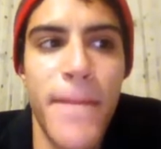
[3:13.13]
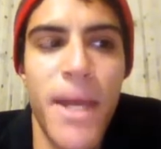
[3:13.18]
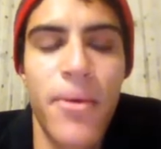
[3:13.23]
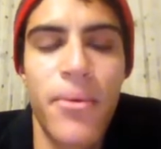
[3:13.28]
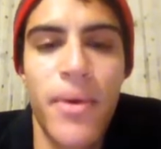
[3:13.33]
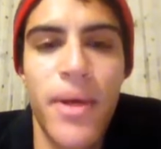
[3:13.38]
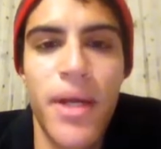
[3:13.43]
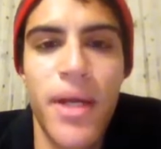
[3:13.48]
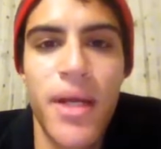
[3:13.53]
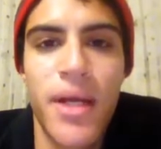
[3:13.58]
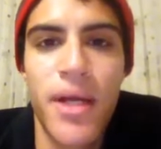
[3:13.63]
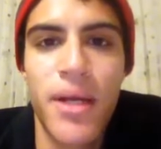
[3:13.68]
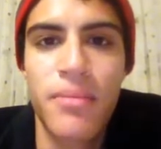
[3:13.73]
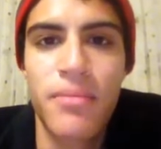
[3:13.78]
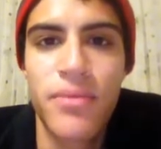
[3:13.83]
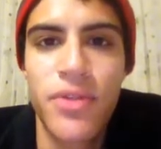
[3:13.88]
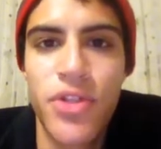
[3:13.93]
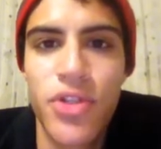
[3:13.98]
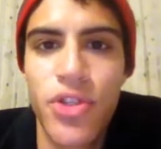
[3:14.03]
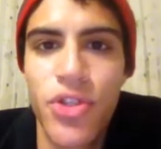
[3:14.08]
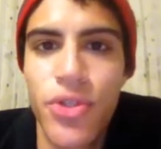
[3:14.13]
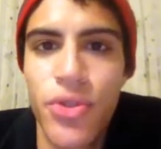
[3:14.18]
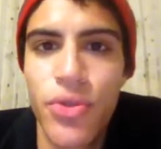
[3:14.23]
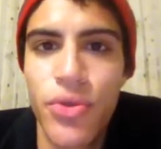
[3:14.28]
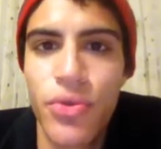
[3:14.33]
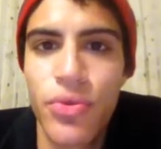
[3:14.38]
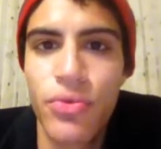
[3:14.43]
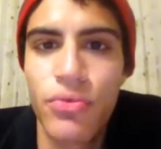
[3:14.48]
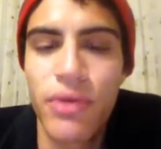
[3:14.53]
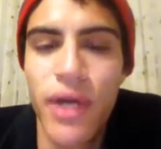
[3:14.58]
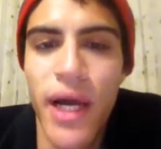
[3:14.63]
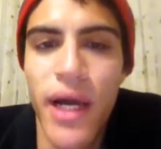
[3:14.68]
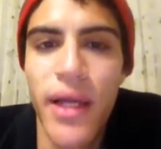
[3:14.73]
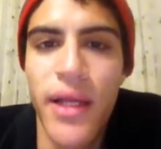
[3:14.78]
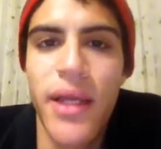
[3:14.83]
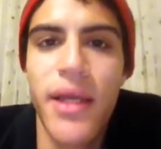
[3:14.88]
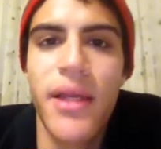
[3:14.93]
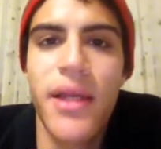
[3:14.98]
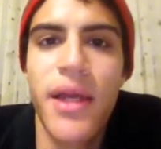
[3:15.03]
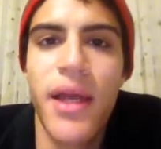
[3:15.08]
When it comes to not
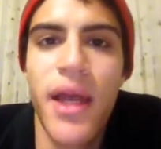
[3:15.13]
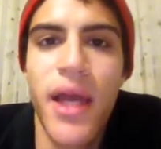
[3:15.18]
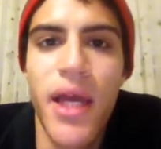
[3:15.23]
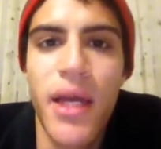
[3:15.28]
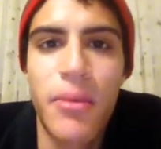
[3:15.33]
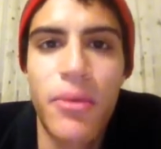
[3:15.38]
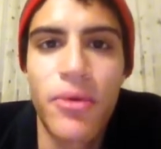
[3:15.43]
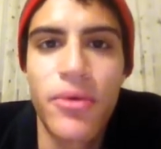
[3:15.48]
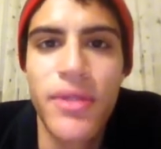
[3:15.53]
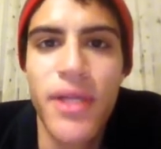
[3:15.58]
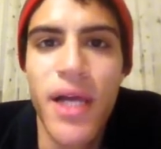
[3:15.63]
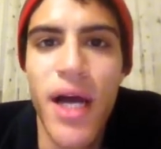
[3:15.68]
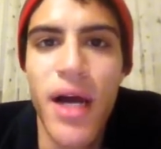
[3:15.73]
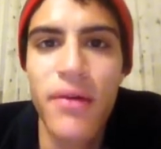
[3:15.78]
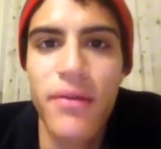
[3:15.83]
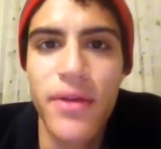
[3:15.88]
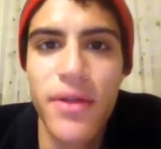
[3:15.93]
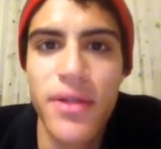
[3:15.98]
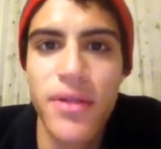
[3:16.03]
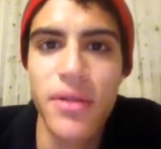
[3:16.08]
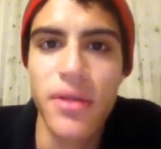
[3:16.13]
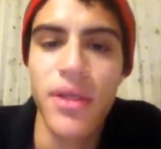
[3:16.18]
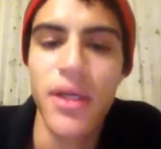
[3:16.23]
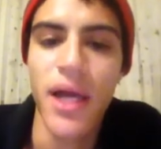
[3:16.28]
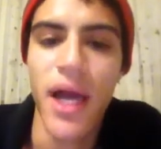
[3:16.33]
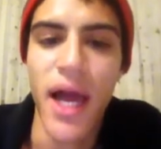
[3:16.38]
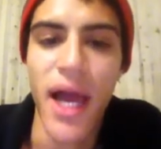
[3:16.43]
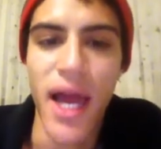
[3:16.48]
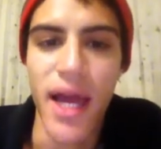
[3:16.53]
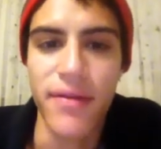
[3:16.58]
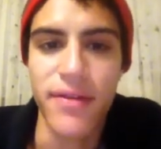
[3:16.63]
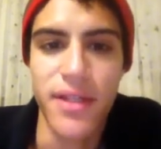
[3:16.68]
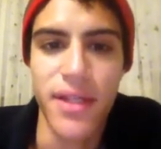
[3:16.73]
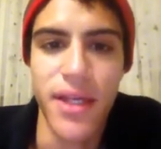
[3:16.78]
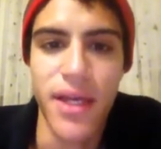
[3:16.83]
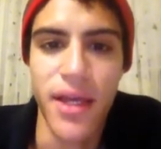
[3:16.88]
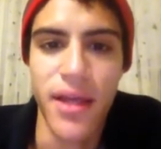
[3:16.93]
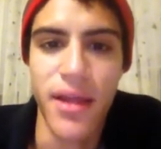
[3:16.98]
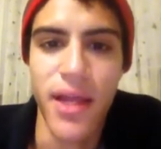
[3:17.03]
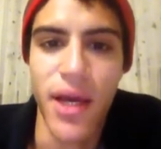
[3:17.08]
eating animals, obviously I have to
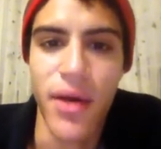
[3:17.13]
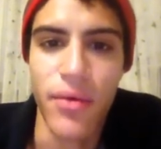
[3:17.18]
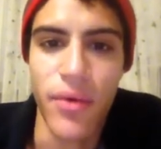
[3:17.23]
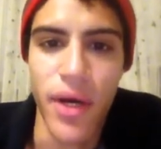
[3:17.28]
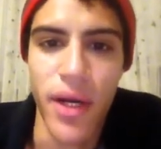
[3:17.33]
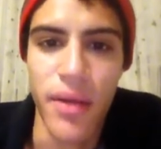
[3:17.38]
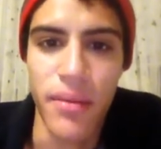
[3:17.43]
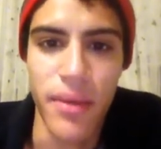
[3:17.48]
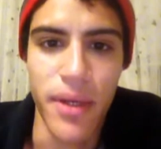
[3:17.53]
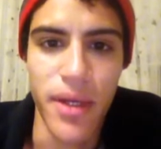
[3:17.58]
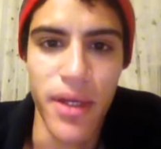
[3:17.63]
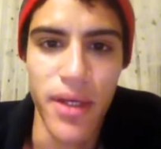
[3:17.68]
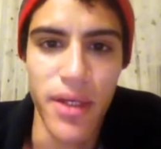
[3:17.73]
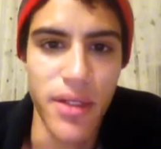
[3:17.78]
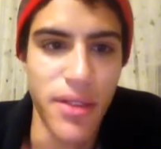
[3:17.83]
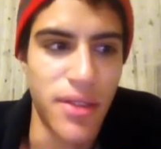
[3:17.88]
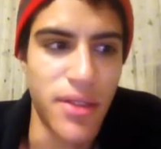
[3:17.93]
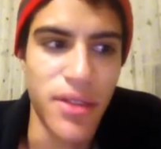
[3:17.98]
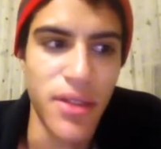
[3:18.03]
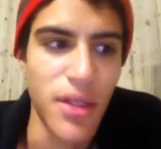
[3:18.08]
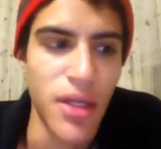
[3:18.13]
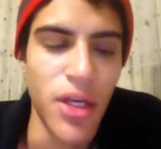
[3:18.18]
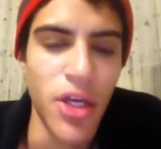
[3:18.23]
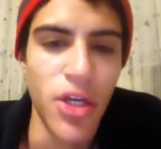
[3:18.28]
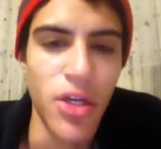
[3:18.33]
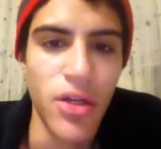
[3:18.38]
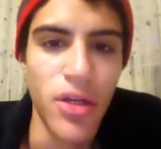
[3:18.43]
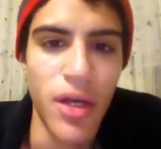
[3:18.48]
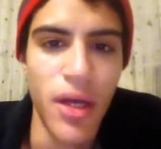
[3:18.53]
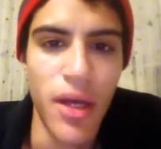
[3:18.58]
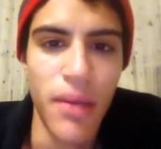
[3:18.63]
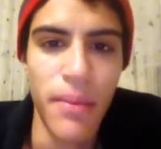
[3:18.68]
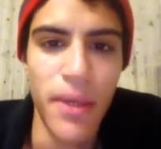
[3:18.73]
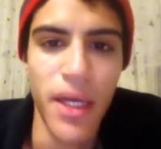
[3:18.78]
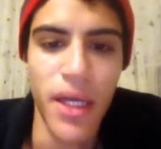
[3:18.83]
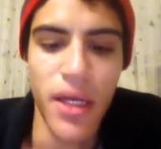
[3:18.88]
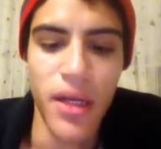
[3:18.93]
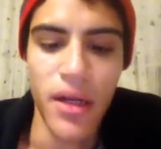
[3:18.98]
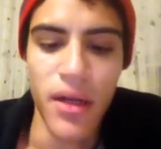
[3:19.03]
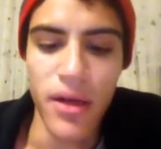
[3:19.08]
get that right because, I
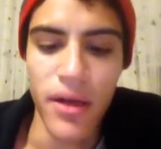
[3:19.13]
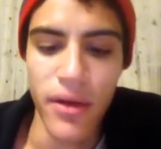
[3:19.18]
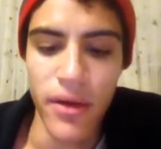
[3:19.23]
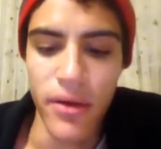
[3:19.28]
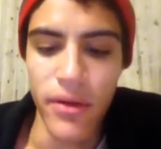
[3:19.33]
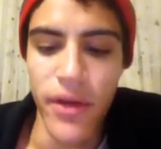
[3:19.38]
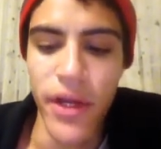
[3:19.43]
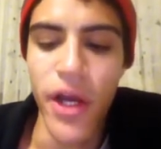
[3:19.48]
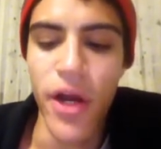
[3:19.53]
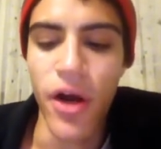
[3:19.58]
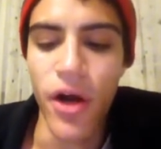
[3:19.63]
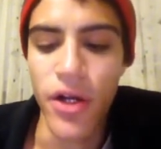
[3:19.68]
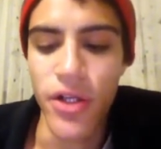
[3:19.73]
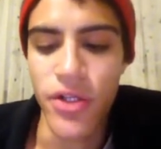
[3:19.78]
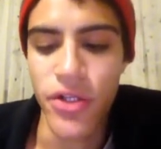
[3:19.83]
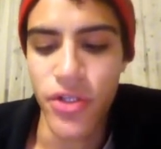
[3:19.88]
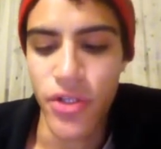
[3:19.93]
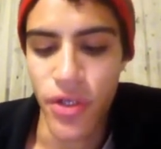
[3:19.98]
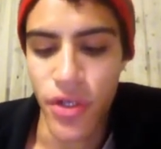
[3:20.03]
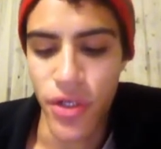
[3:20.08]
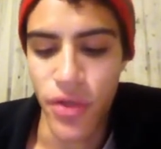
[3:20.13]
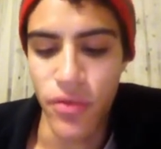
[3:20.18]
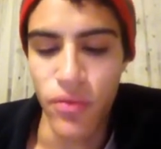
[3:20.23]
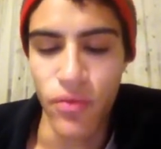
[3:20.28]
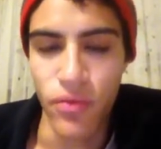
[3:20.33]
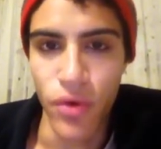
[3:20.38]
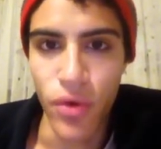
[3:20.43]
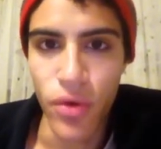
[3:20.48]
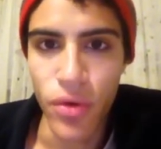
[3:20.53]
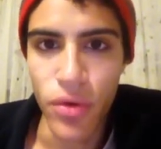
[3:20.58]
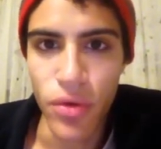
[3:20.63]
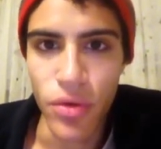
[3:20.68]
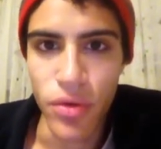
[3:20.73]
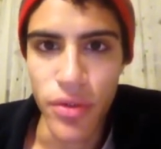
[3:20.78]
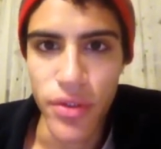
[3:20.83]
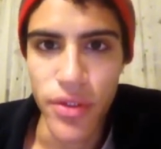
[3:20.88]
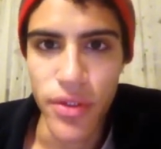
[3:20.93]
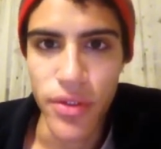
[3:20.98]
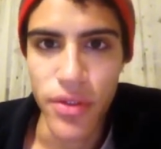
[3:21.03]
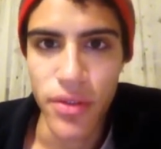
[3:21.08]
mean, there are certain
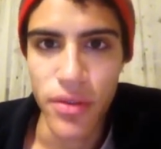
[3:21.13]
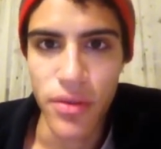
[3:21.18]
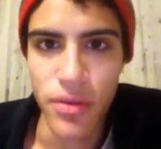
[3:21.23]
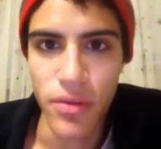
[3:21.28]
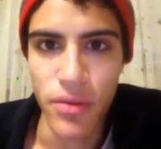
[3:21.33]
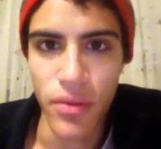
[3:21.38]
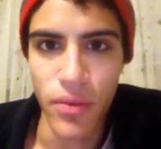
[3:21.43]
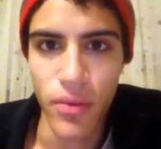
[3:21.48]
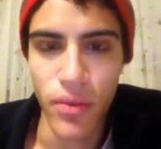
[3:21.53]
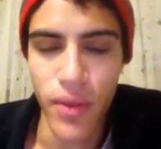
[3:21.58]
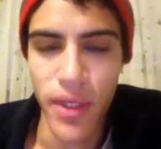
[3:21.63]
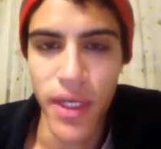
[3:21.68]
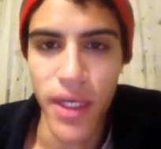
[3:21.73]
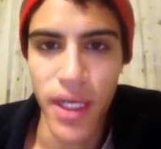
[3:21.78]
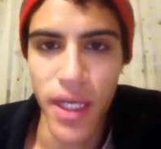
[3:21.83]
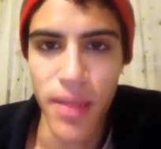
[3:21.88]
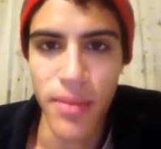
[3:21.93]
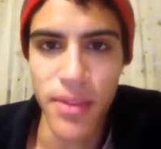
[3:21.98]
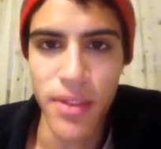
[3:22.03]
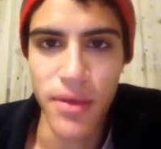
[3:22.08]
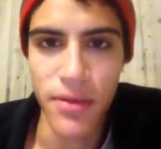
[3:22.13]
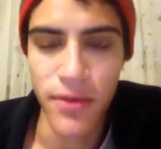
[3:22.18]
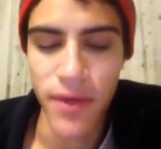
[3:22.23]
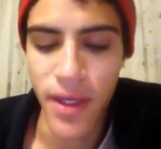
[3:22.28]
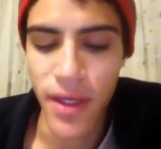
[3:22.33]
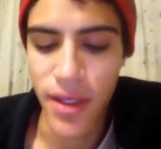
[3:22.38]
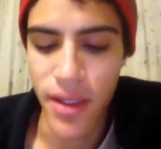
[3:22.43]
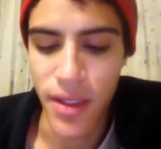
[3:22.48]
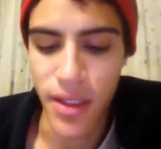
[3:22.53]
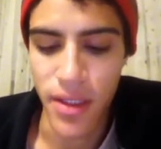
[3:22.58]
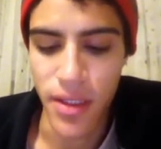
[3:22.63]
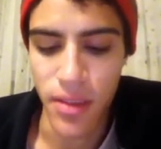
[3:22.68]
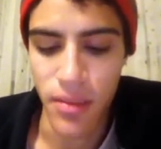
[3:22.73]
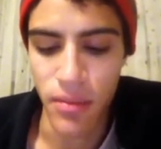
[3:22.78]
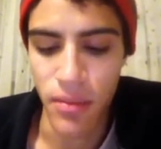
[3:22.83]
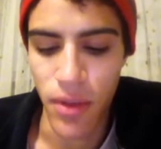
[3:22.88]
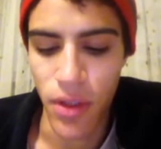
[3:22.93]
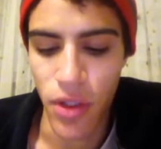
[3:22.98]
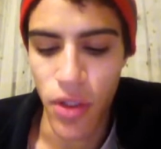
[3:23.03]
rules when it comes to veganism.